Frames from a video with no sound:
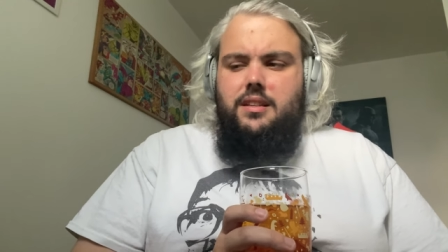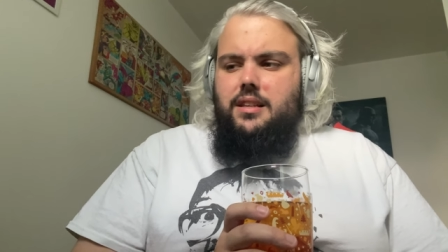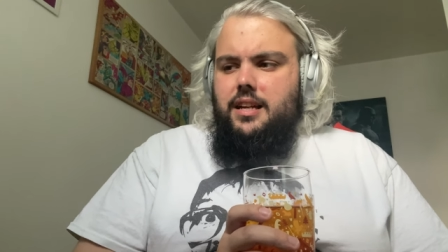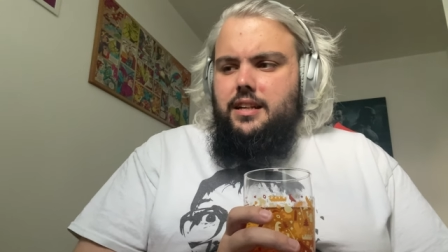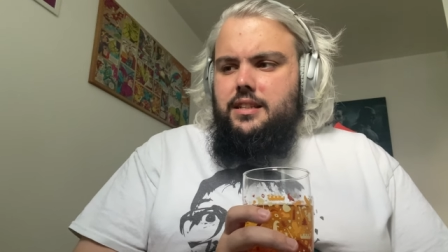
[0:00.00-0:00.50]

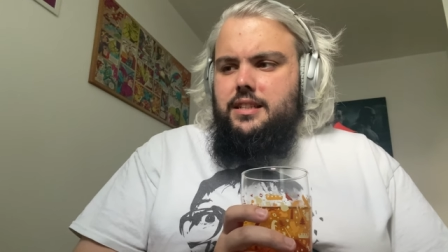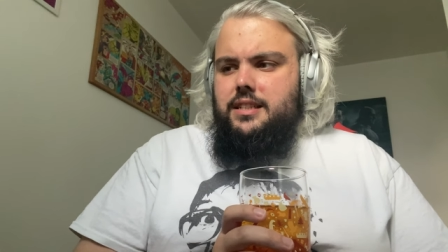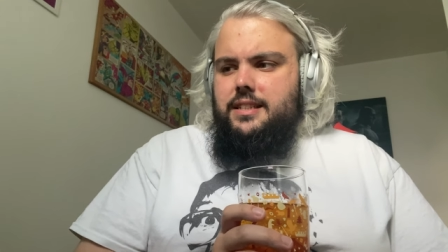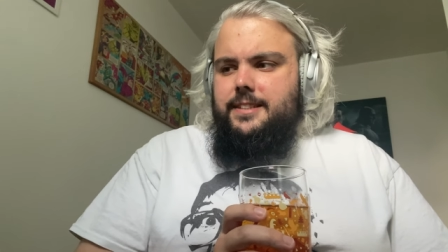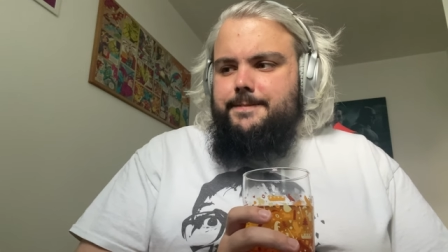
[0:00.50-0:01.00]
like a, uh,
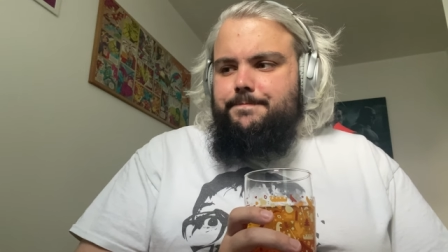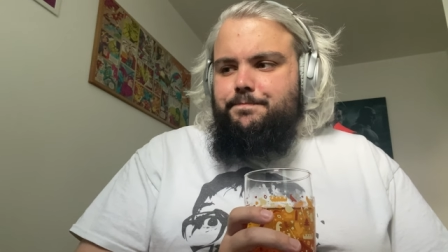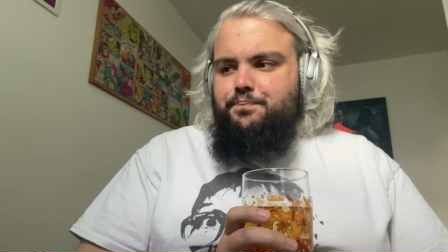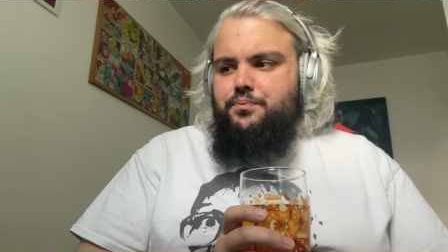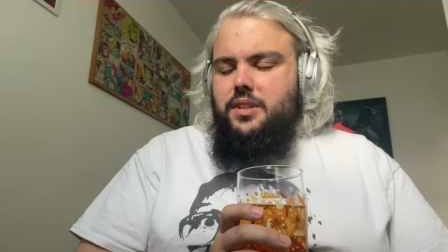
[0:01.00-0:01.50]

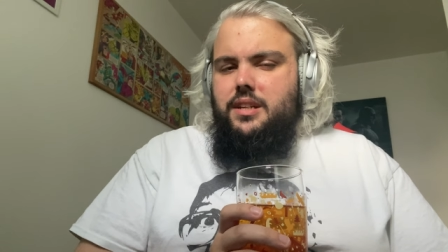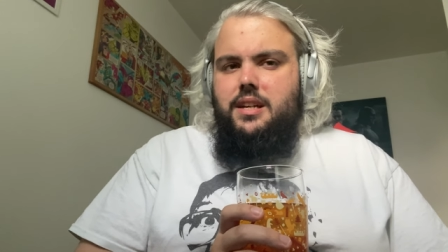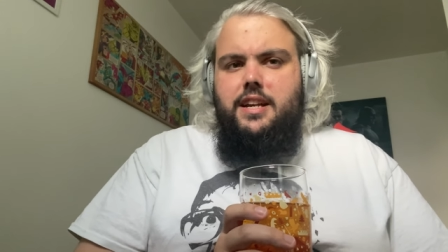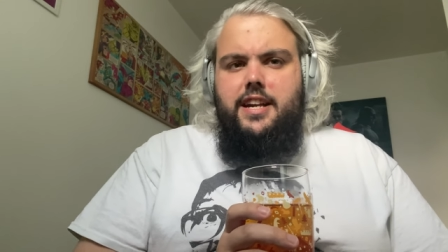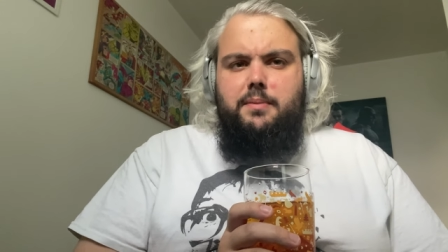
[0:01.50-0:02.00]

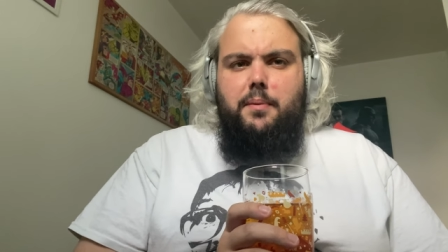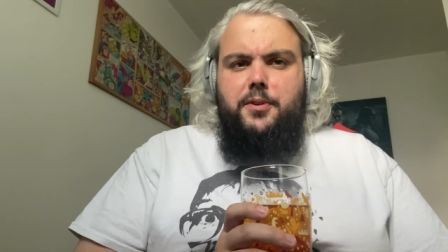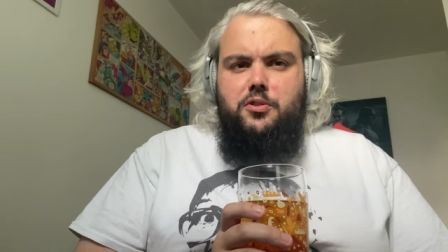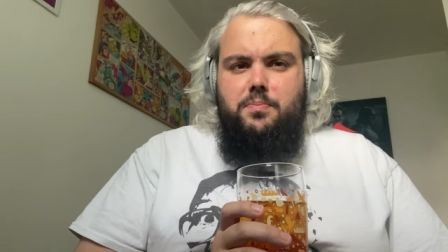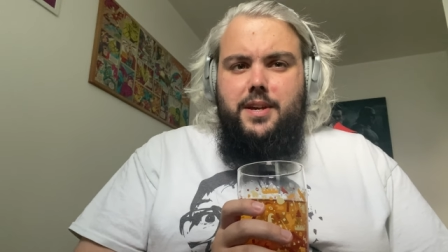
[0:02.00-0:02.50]
it's probably
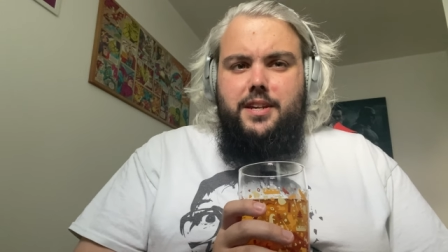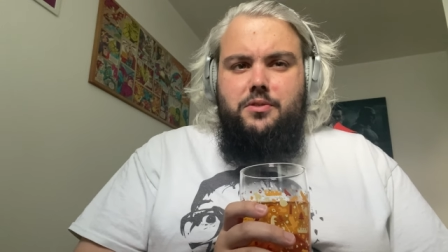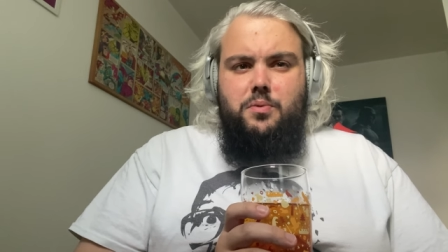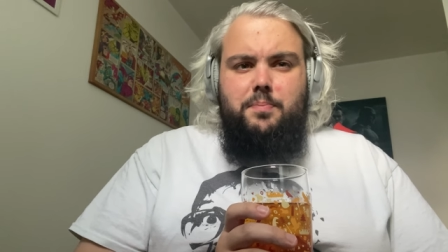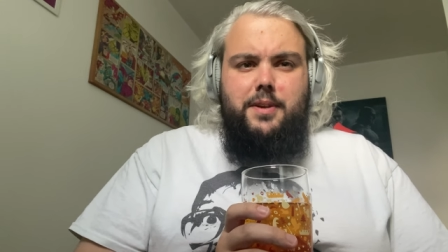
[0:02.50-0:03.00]
just me
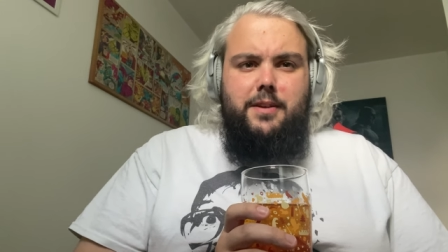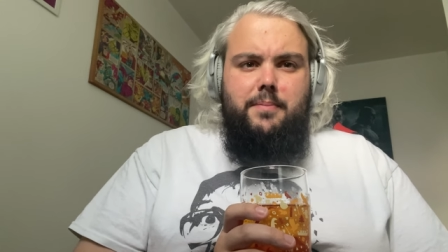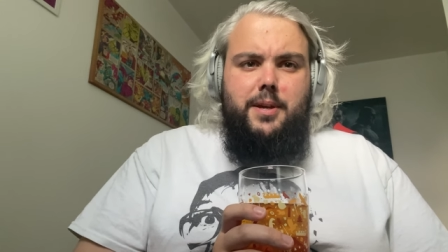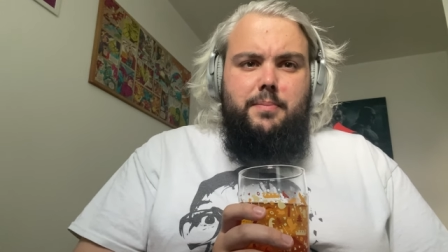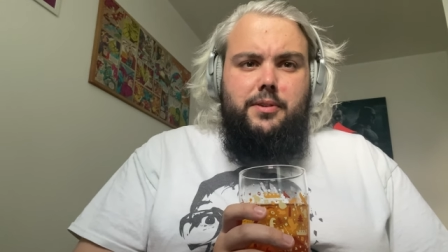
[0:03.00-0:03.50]
as well, a bit
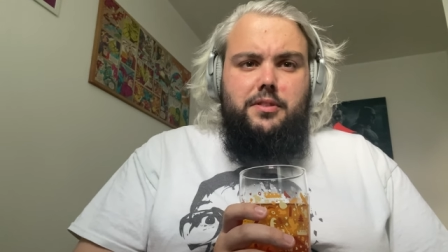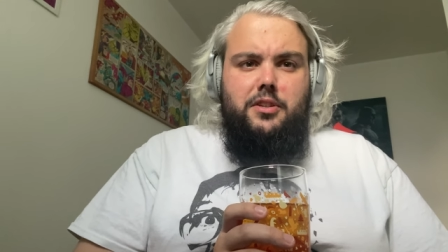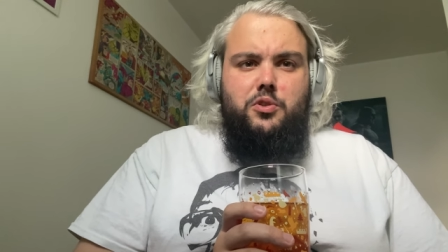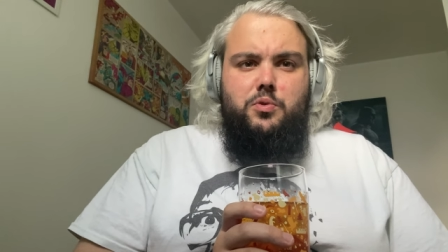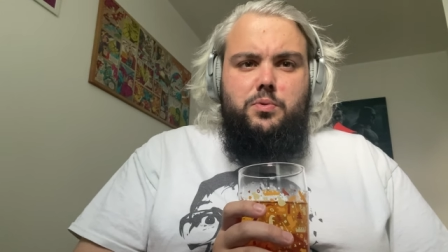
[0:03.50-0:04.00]
me, because I
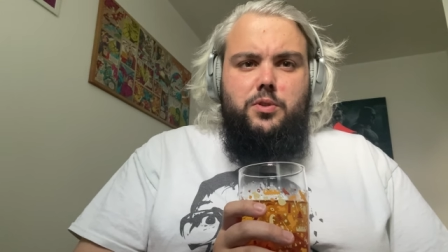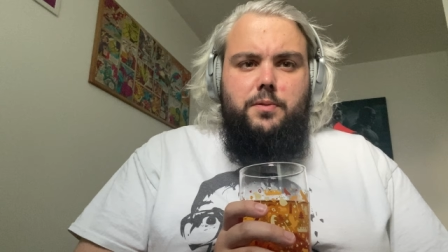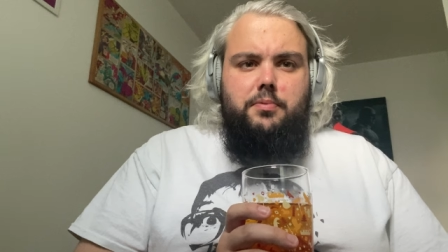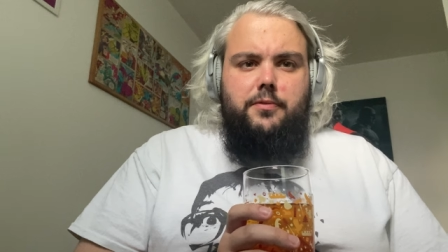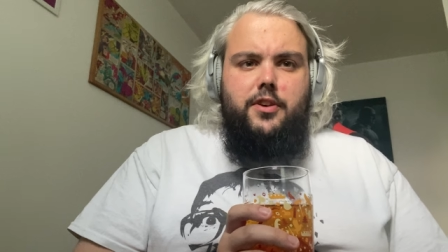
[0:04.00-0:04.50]
do sort
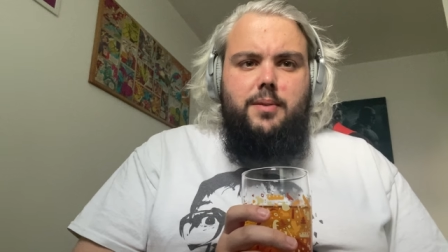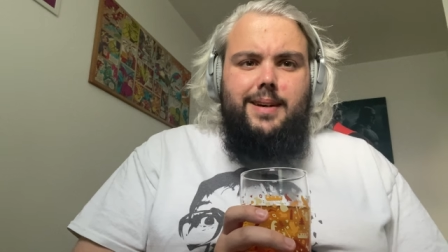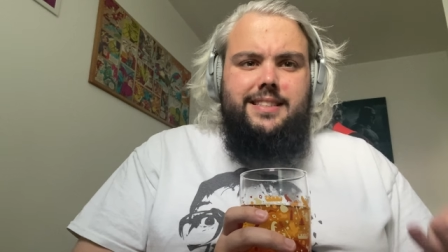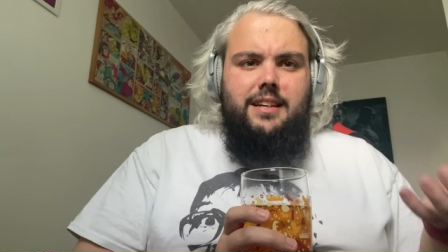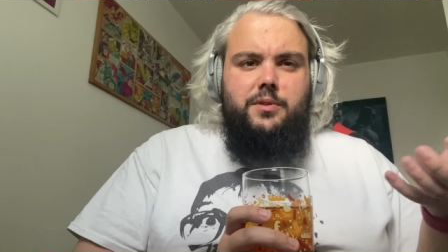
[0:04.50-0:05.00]
of prefer my
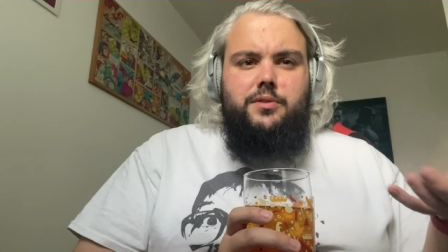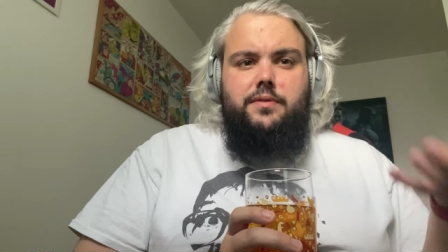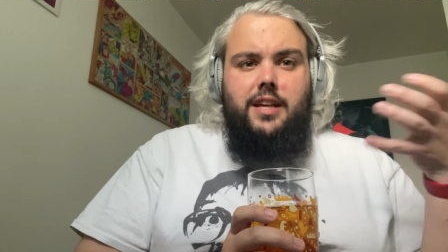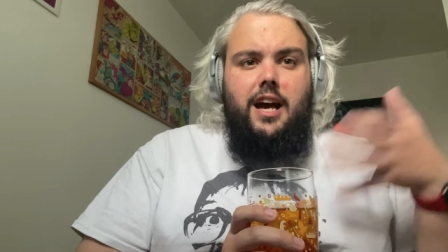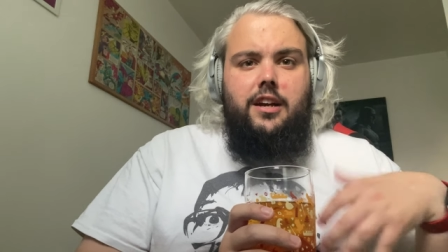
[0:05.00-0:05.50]
sours
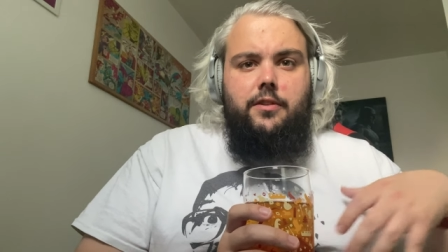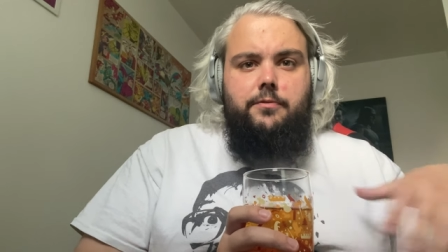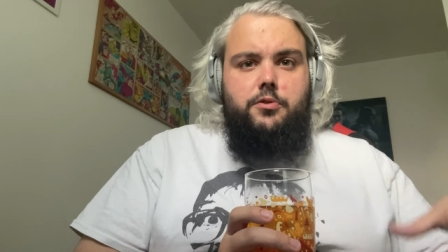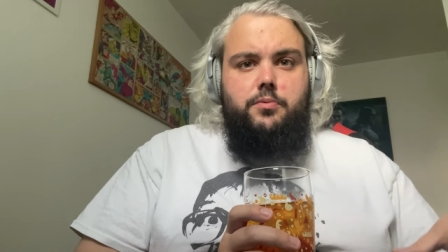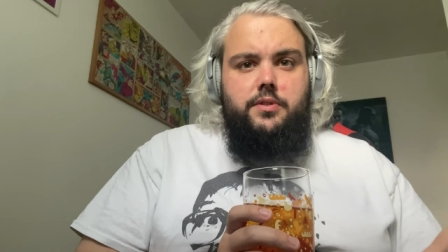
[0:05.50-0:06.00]
of darker
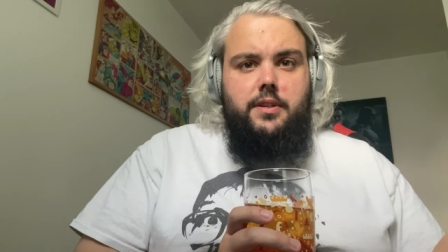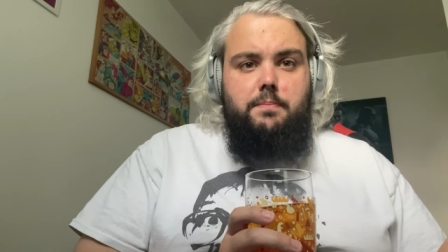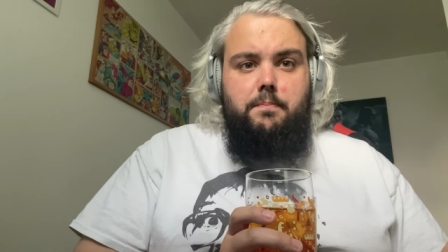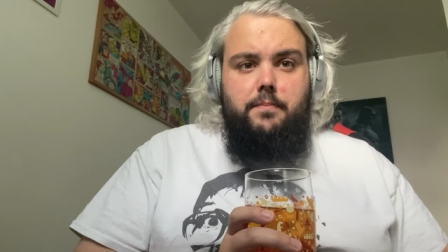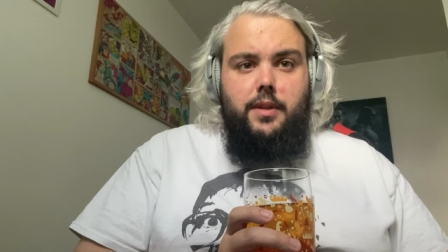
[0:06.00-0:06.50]
fruits
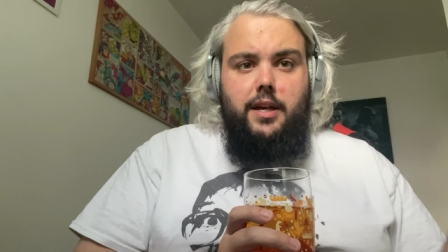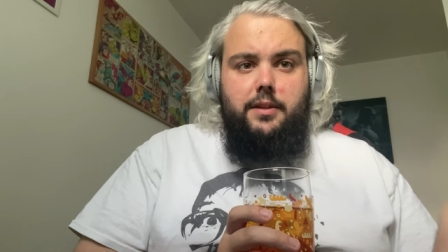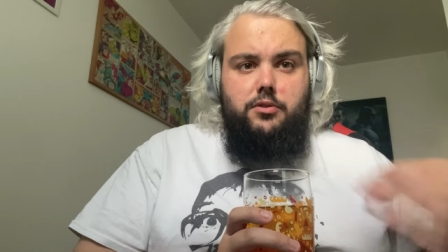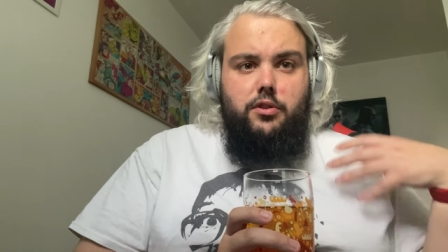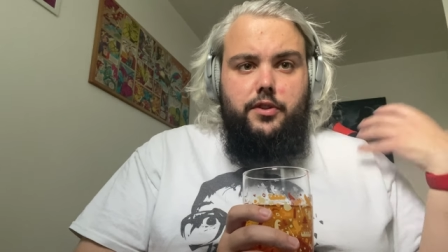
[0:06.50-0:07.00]
in,
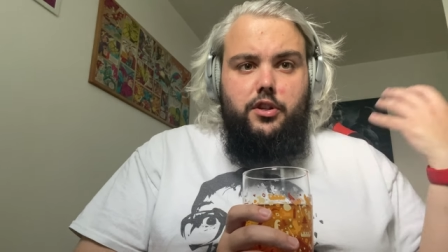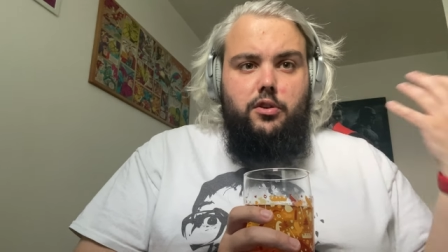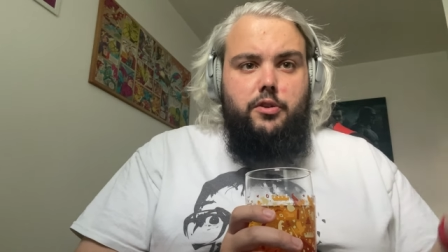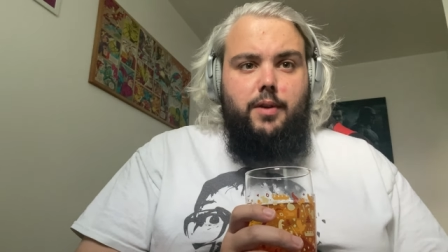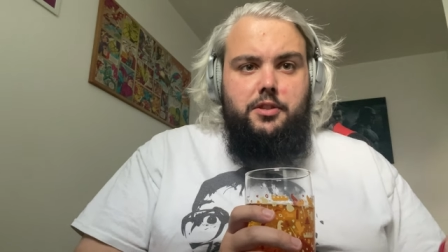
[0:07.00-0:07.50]
like sort of, you know,
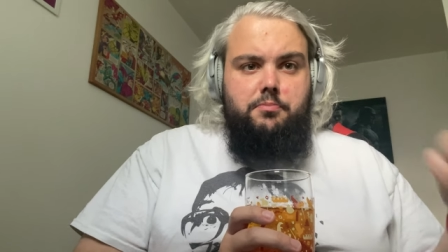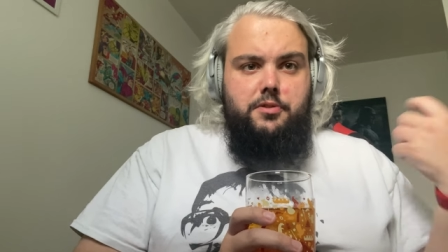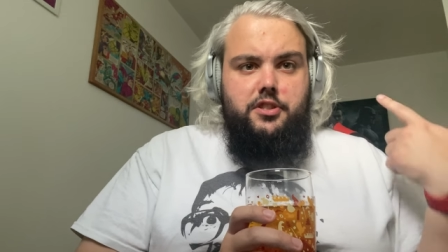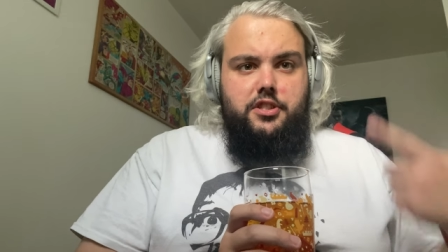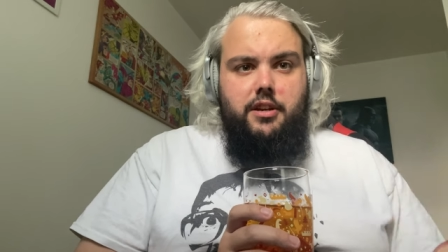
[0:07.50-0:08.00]
your
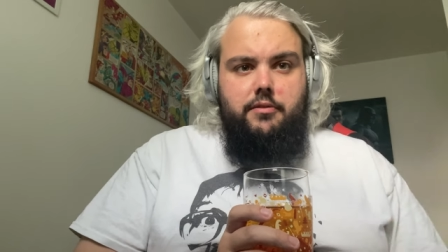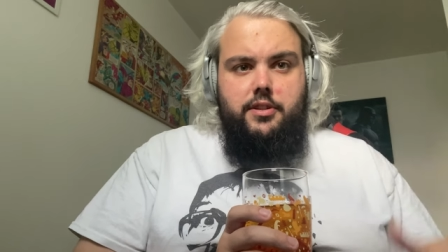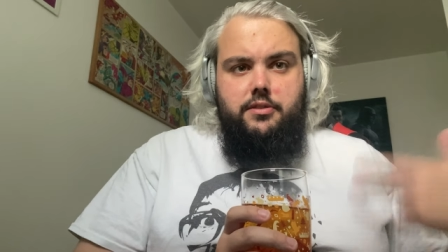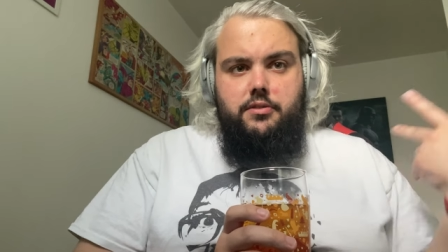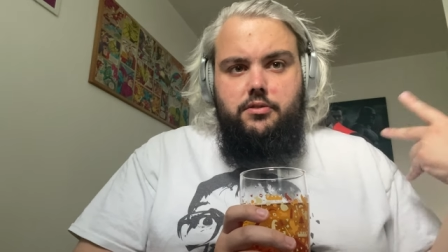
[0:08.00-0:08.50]
raspberries, your
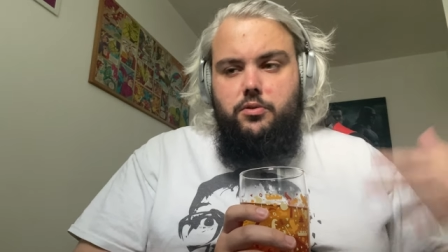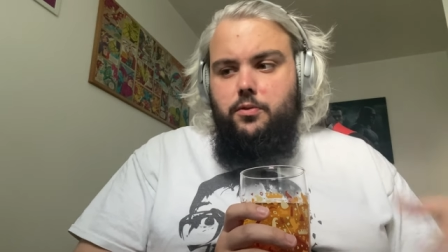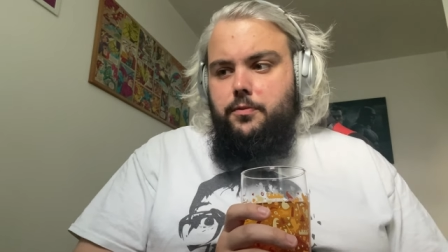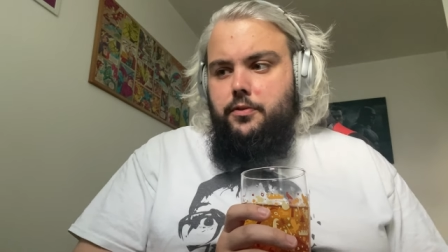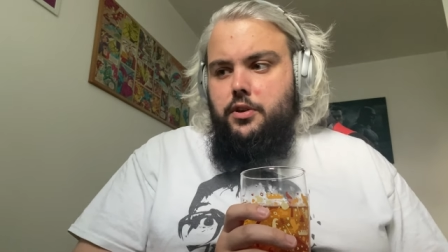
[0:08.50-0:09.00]
cherries and
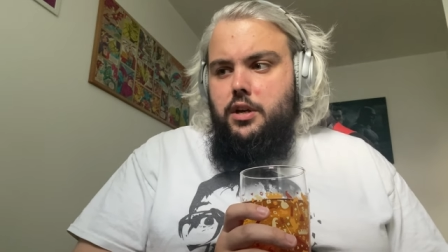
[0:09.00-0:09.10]
stuff.